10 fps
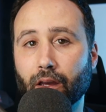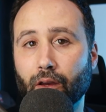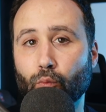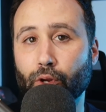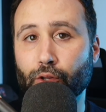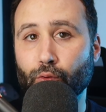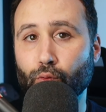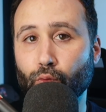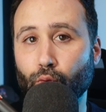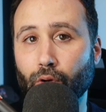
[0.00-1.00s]
when
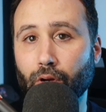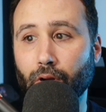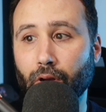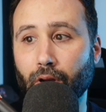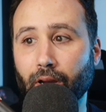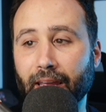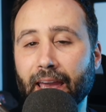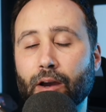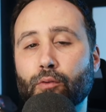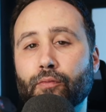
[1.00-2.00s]
you
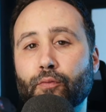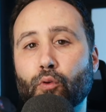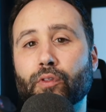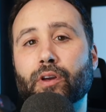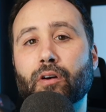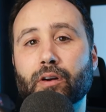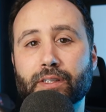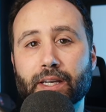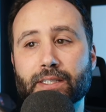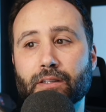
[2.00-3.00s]
account for the
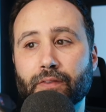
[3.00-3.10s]
context of